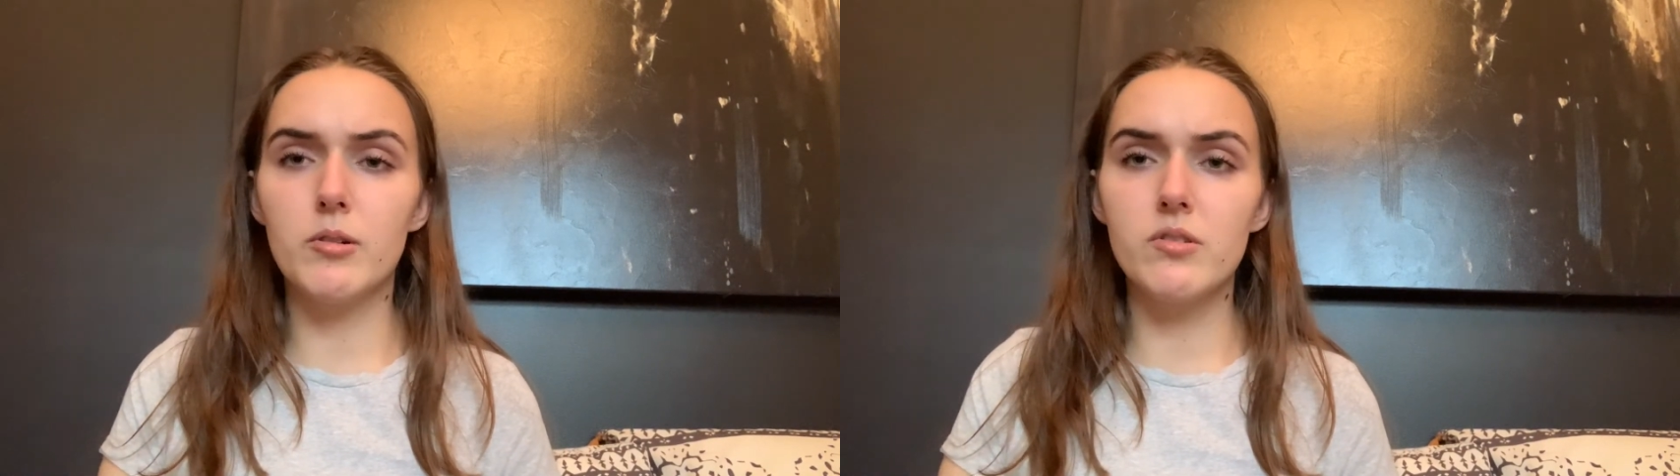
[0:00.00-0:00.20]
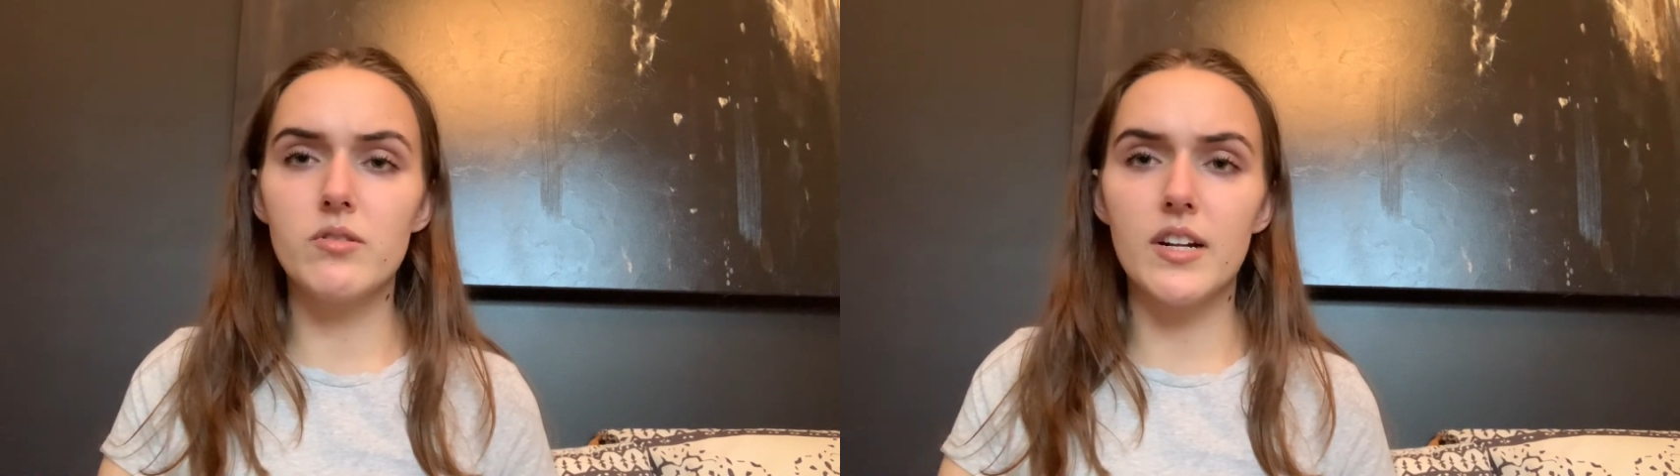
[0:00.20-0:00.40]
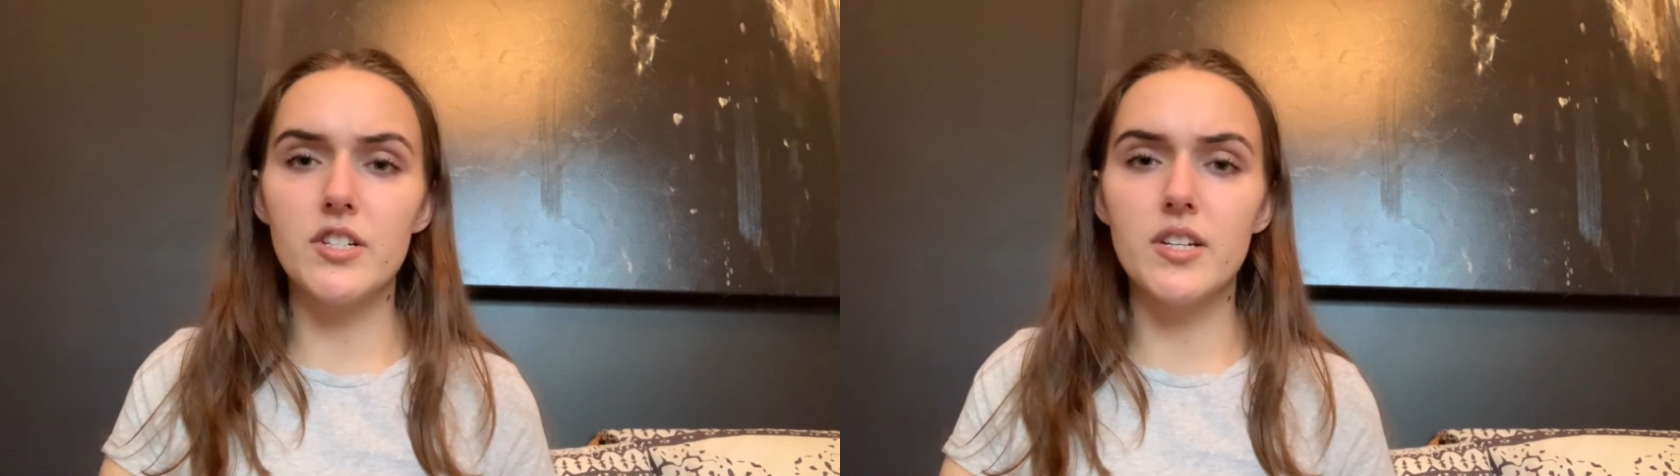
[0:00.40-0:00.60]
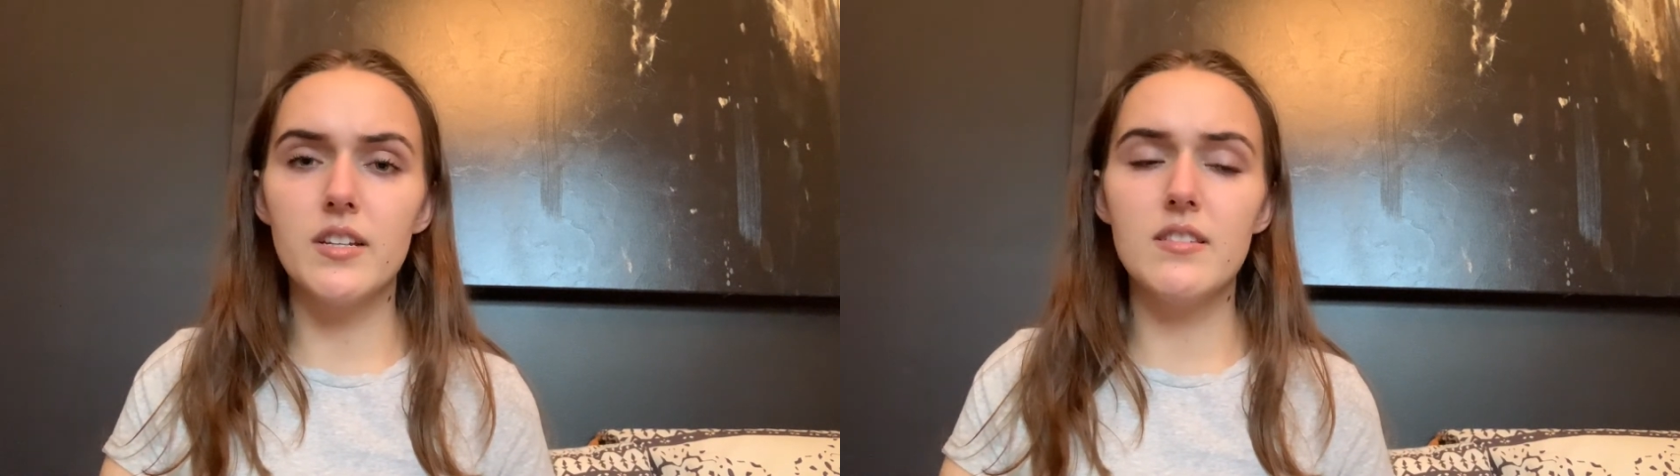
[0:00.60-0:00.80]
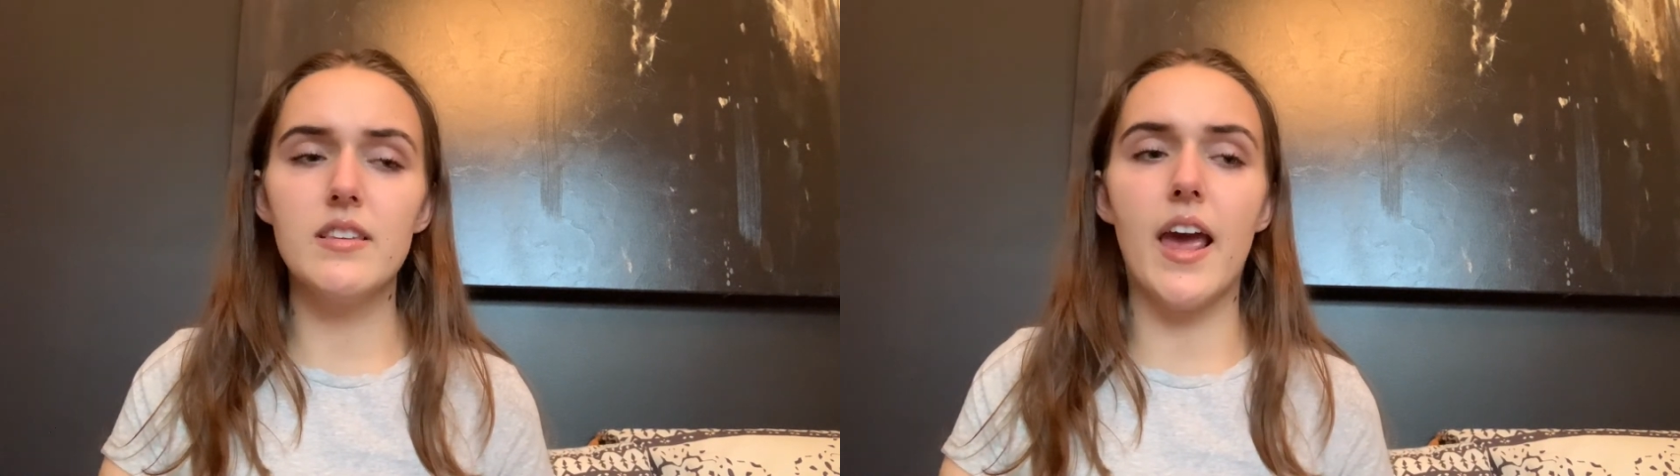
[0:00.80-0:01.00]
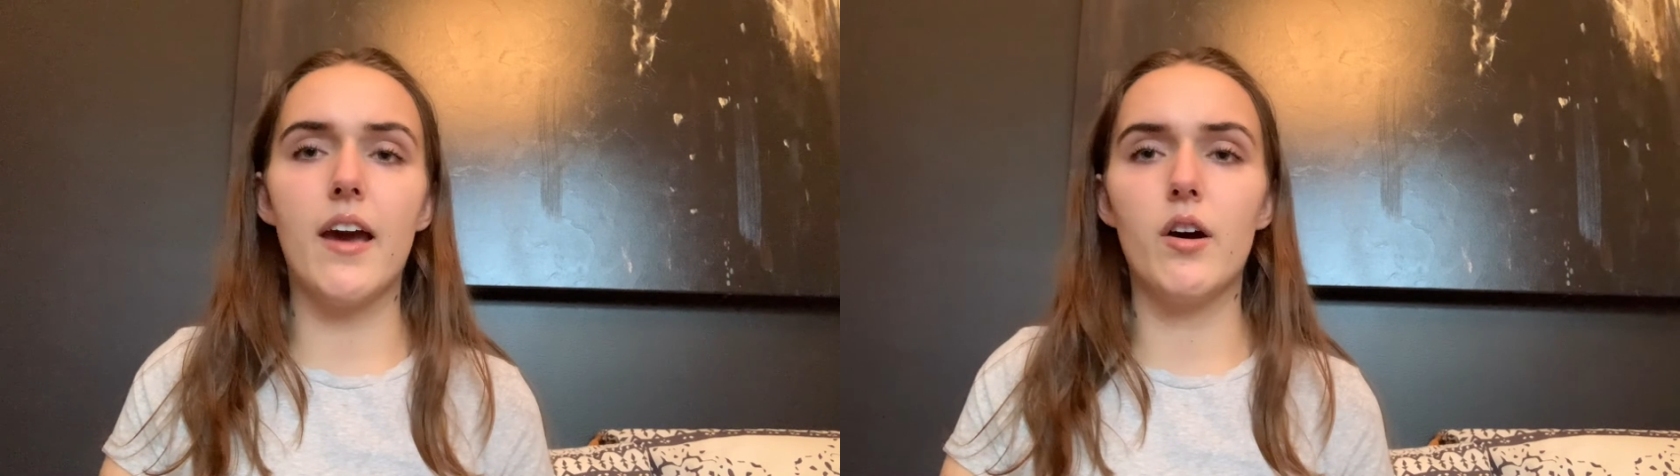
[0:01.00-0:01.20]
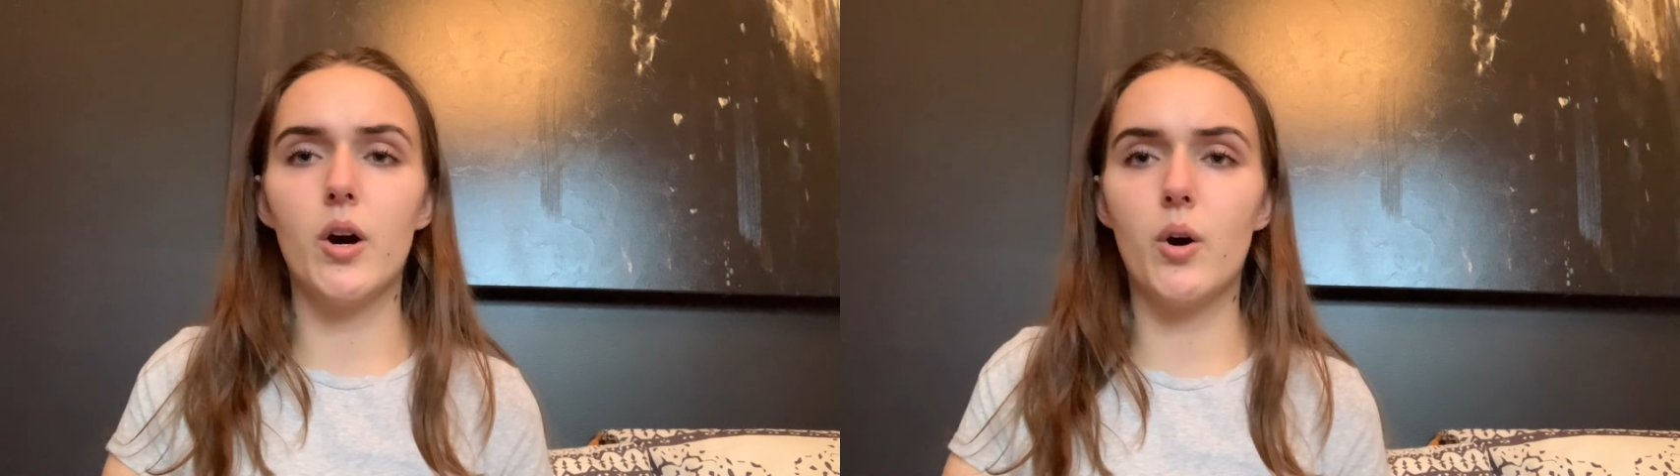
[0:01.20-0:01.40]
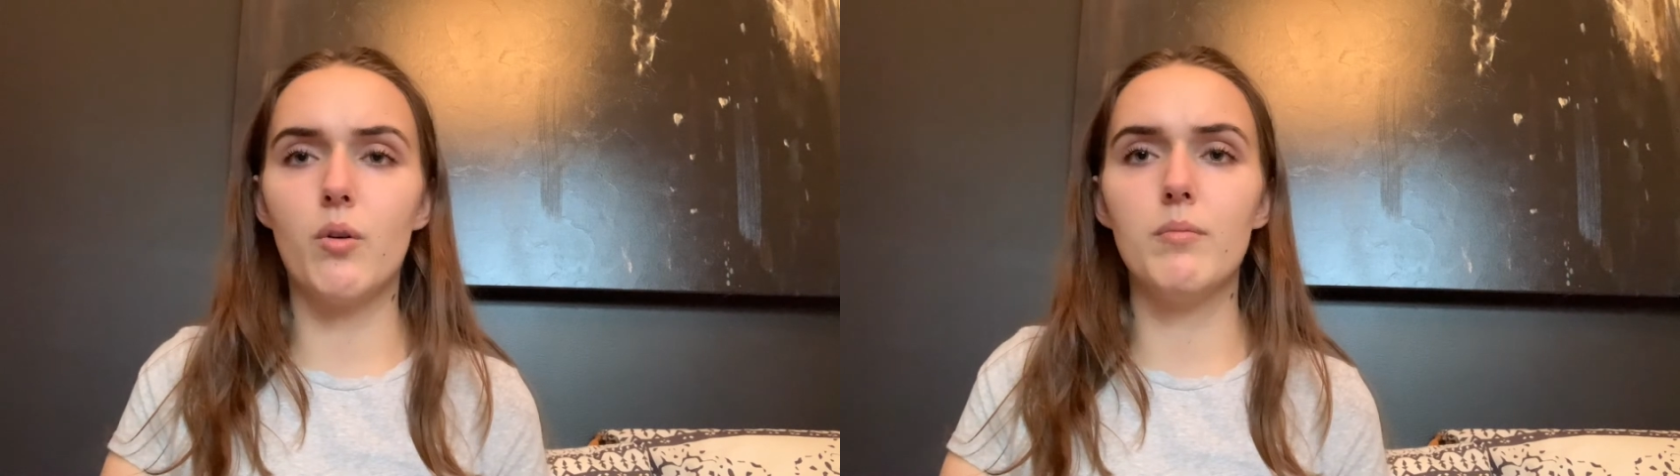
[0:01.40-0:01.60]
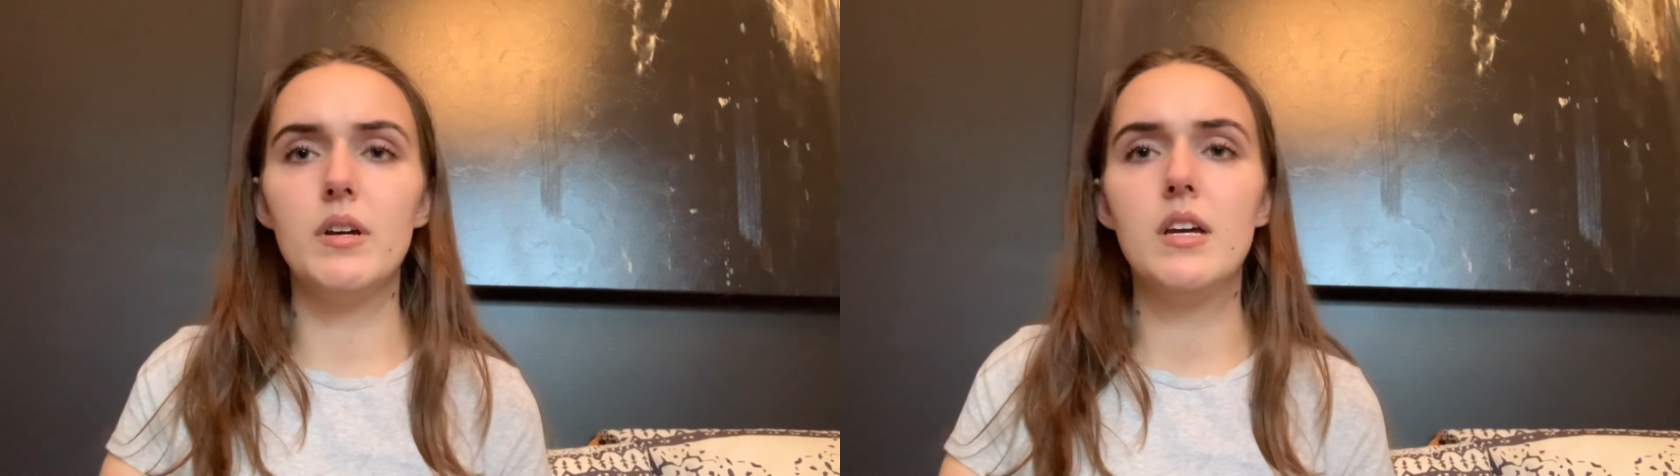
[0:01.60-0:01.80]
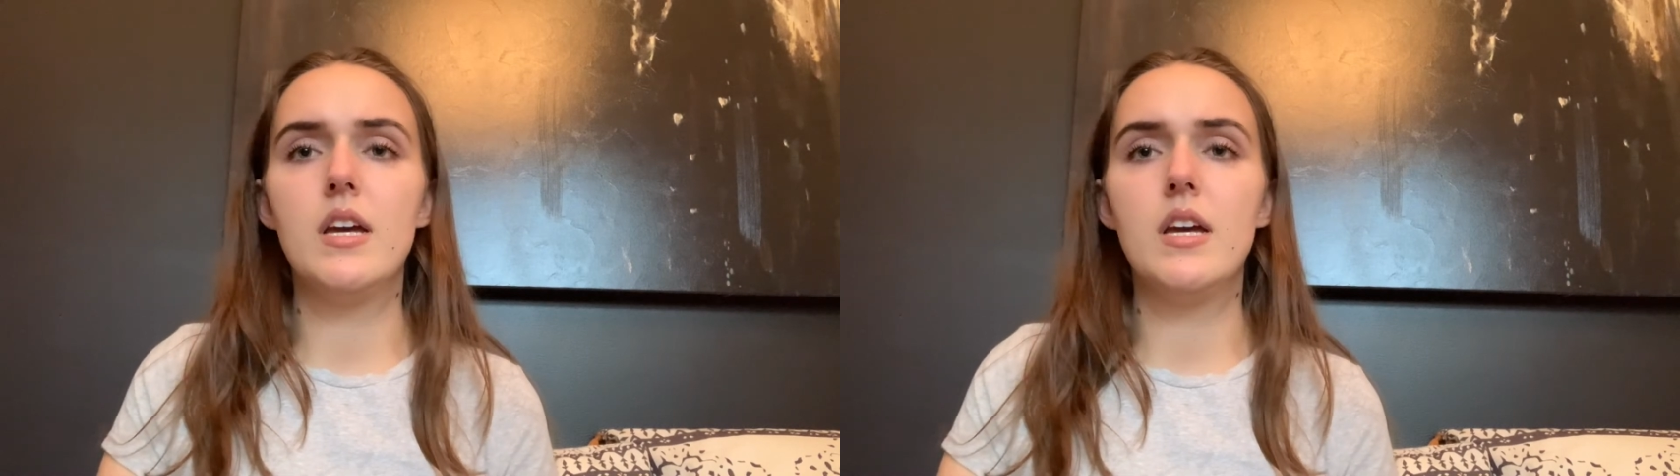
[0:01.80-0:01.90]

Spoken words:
stretches at home